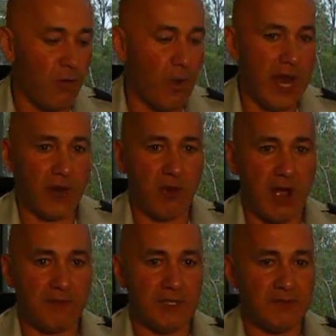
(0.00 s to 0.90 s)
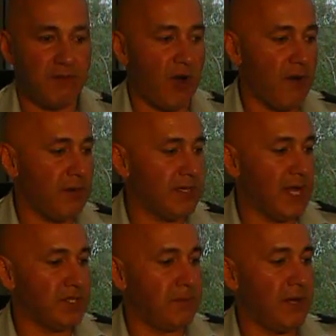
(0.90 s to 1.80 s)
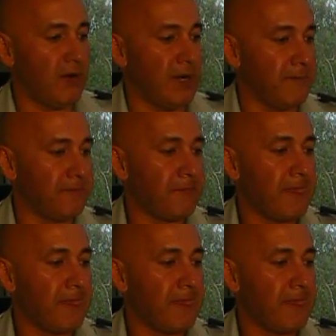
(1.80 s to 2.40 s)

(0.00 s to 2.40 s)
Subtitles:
for aircraft this fire danger period.